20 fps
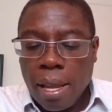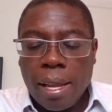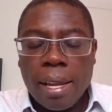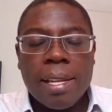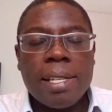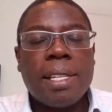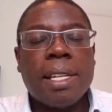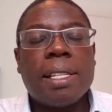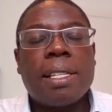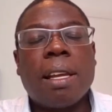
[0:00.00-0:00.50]

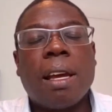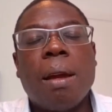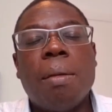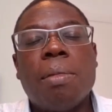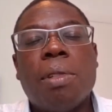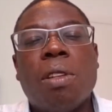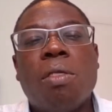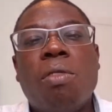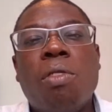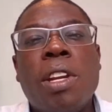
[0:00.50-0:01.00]
Is it time
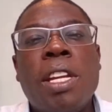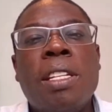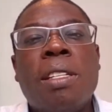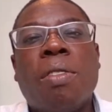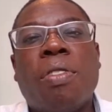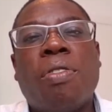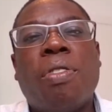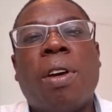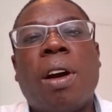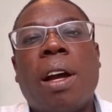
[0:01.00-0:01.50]
to
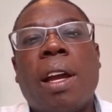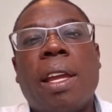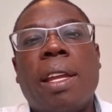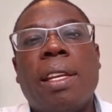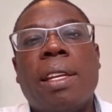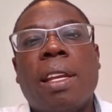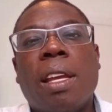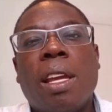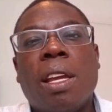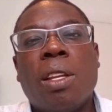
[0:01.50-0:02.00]

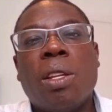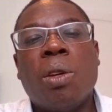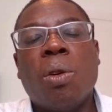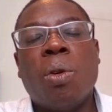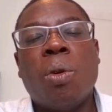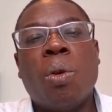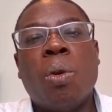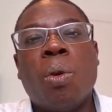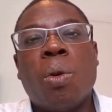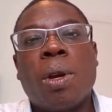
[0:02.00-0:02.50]
redefine
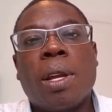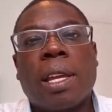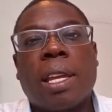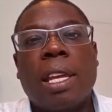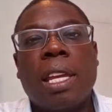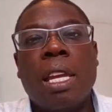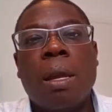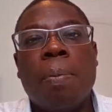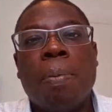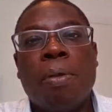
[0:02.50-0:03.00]
your
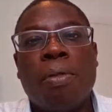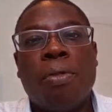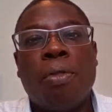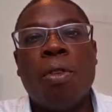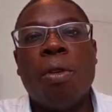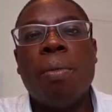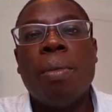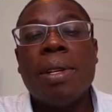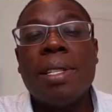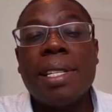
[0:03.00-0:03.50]
key
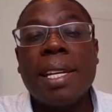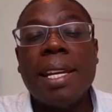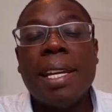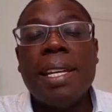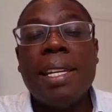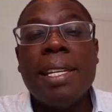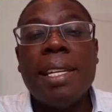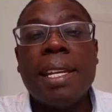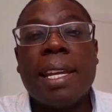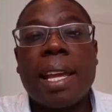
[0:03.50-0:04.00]
performance
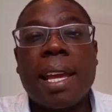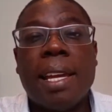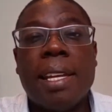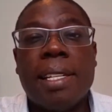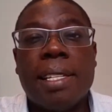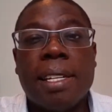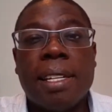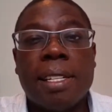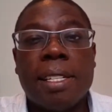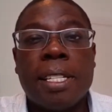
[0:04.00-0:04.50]

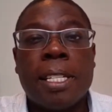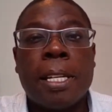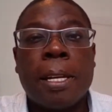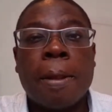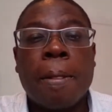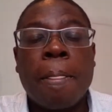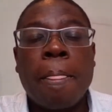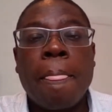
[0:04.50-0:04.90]
indicators?